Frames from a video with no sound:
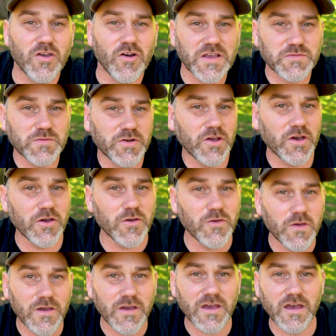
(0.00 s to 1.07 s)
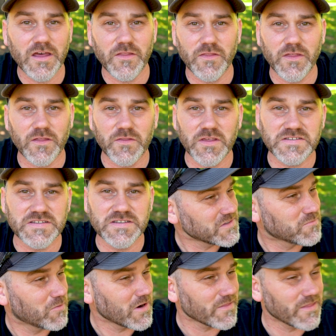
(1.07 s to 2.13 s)
guys will know that this
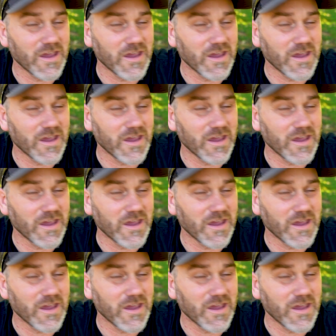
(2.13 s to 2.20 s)
is one of